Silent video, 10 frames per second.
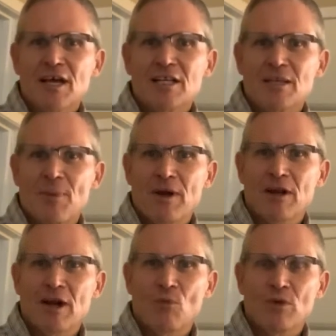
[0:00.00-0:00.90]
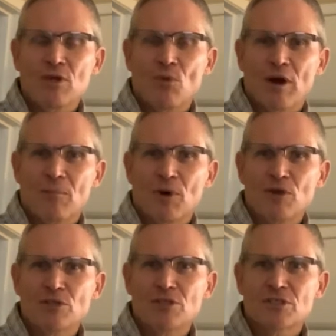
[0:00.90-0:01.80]
depending on what you want to
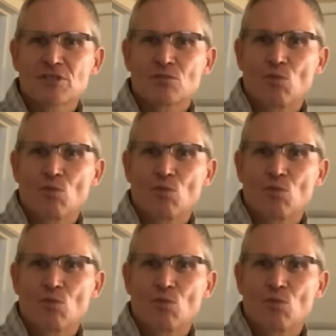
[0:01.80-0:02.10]
purchase,